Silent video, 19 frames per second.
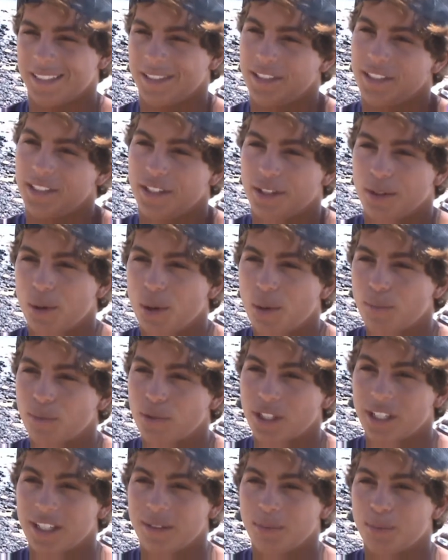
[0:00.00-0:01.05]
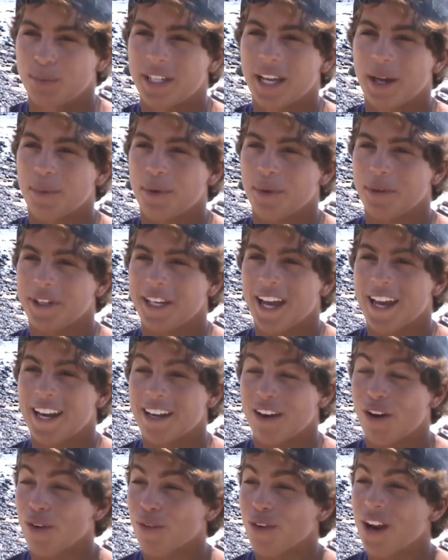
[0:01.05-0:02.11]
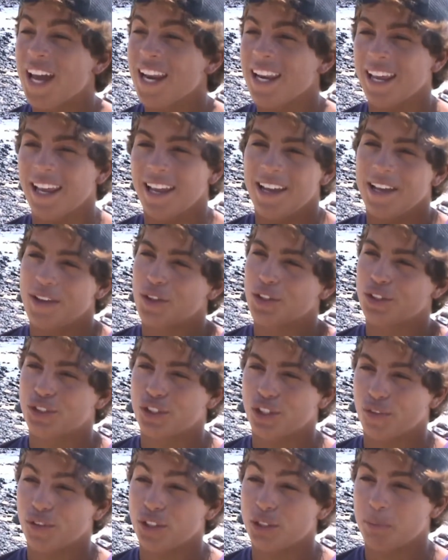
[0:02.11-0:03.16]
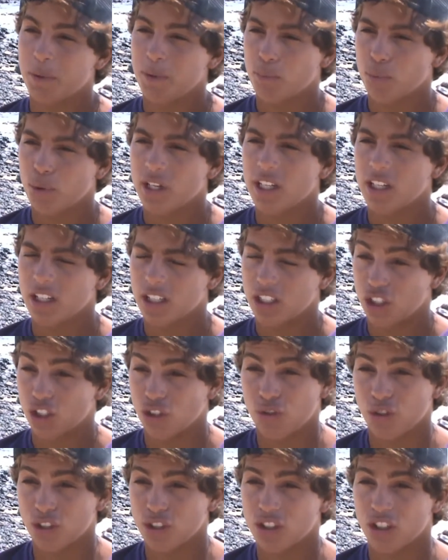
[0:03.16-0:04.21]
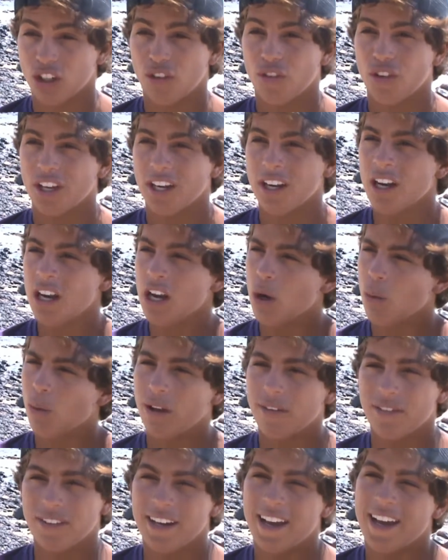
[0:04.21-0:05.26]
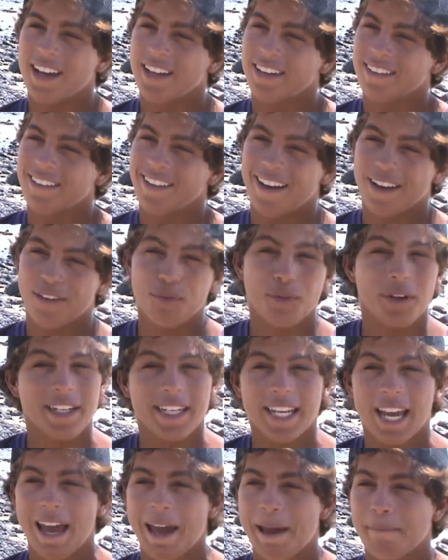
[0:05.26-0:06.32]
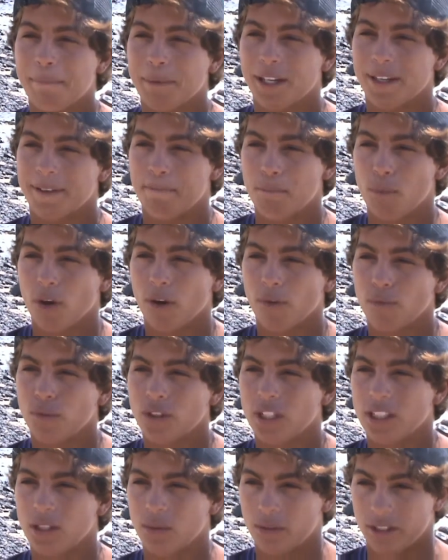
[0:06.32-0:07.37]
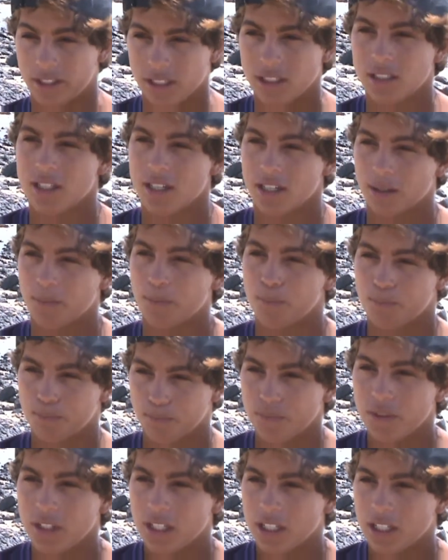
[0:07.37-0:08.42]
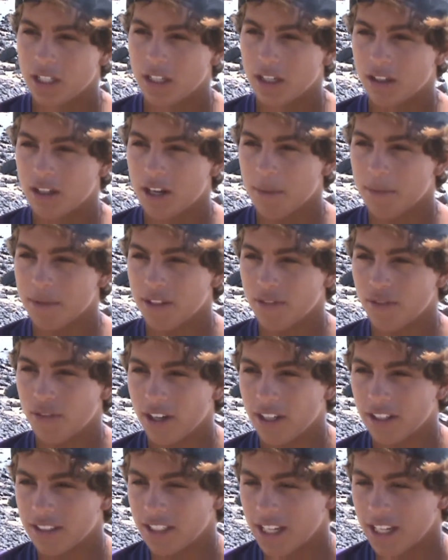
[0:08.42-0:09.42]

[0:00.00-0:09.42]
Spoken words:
you know, hopefully we get what we get. And already the surf has been pretty good just for surfing. We haven't had a lot of wind yet, but hopefully the wind's gonna, you know, come in the final